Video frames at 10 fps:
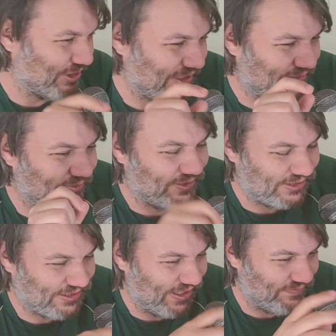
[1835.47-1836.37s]
had the
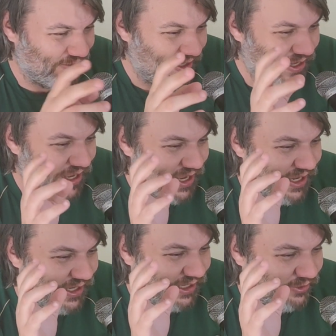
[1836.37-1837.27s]
same
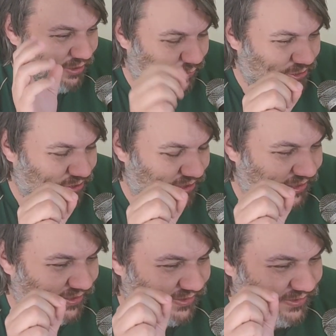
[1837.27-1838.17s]
3.2
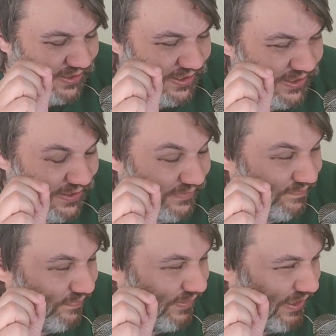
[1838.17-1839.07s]

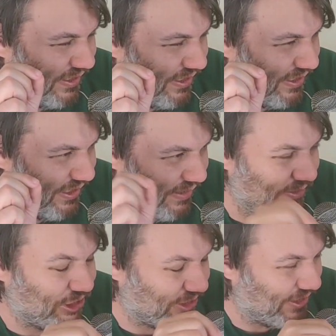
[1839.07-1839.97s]
litre M
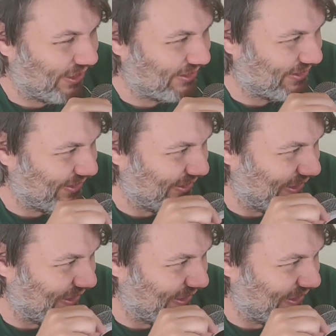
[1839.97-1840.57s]
engine as the